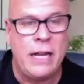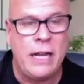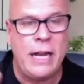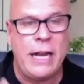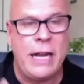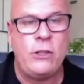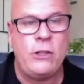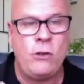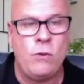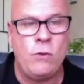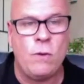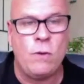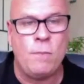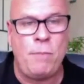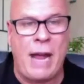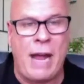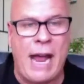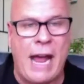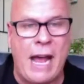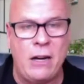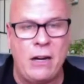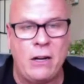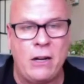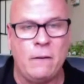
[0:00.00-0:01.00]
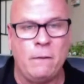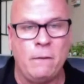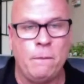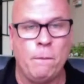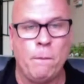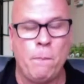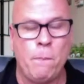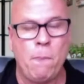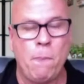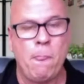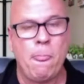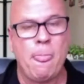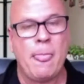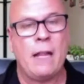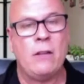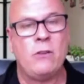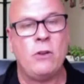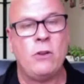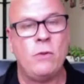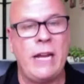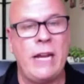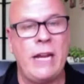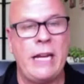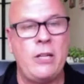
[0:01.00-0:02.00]
into a pattern.
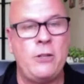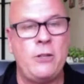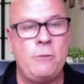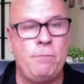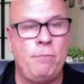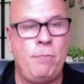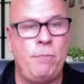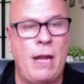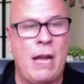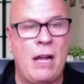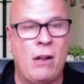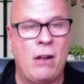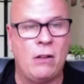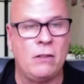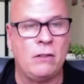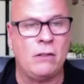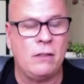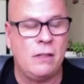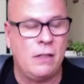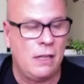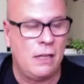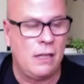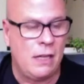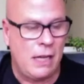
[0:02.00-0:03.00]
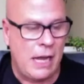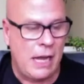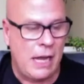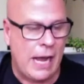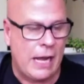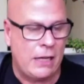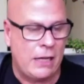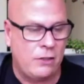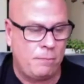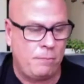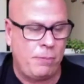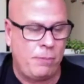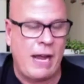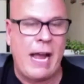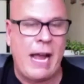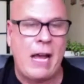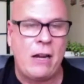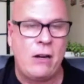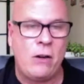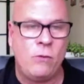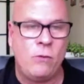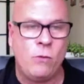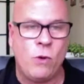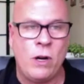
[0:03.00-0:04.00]
So each belt has a
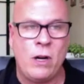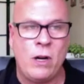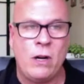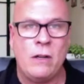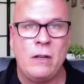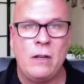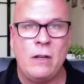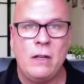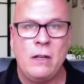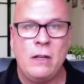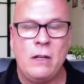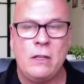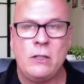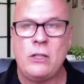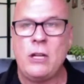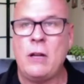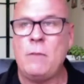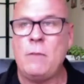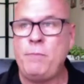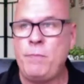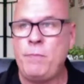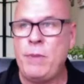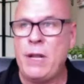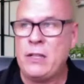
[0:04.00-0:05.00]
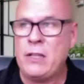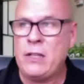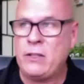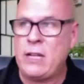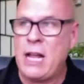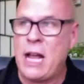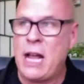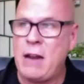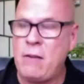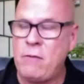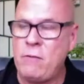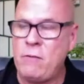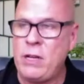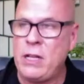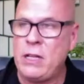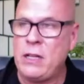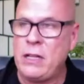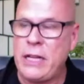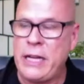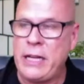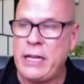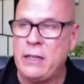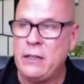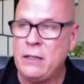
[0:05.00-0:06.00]
pattern where it's not
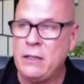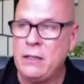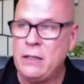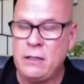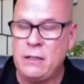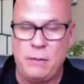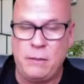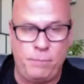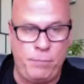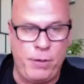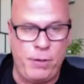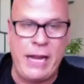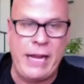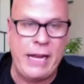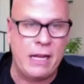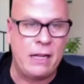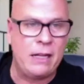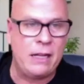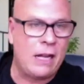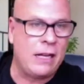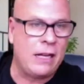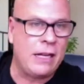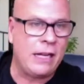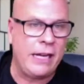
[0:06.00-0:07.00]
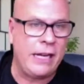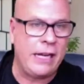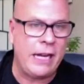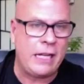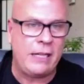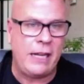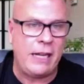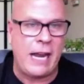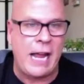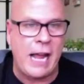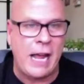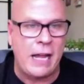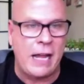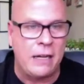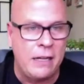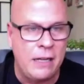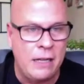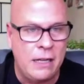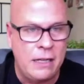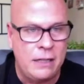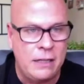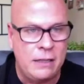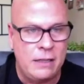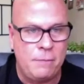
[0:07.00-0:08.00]
really the PIA. I'm going to get to that.
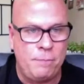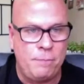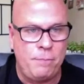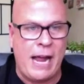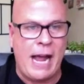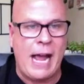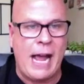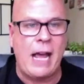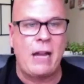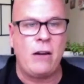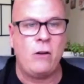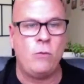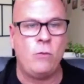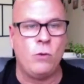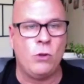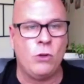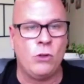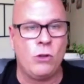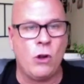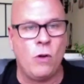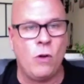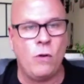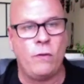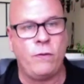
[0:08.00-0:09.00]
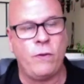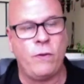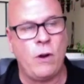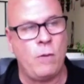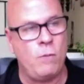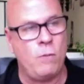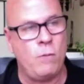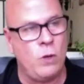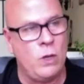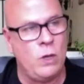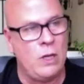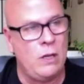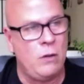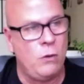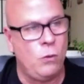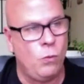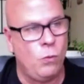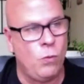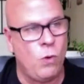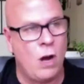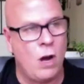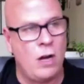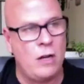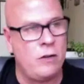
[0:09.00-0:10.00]
The pattern will go from
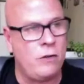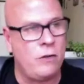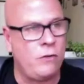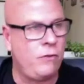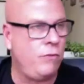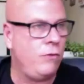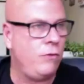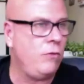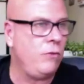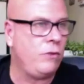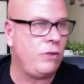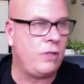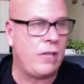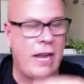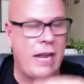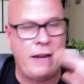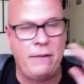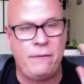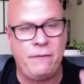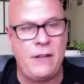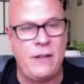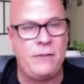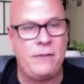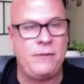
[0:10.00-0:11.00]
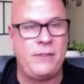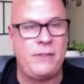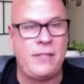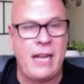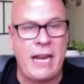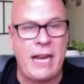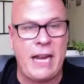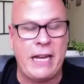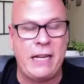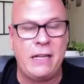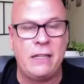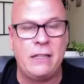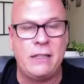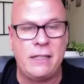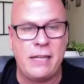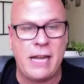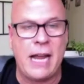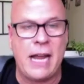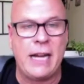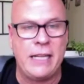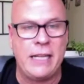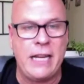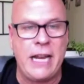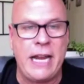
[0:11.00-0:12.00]
1 through say 15
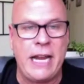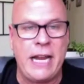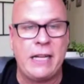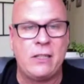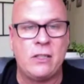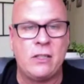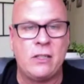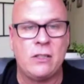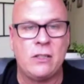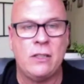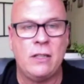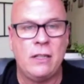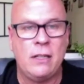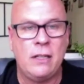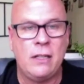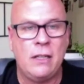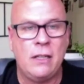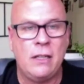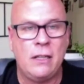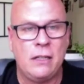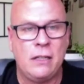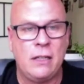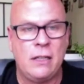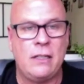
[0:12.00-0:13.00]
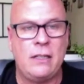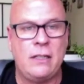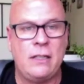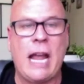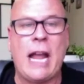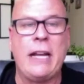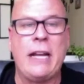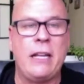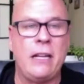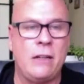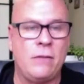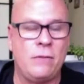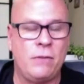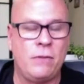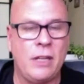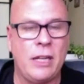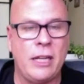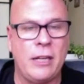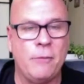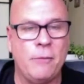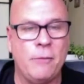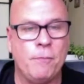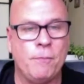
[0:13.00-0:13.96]
techniques consecutively,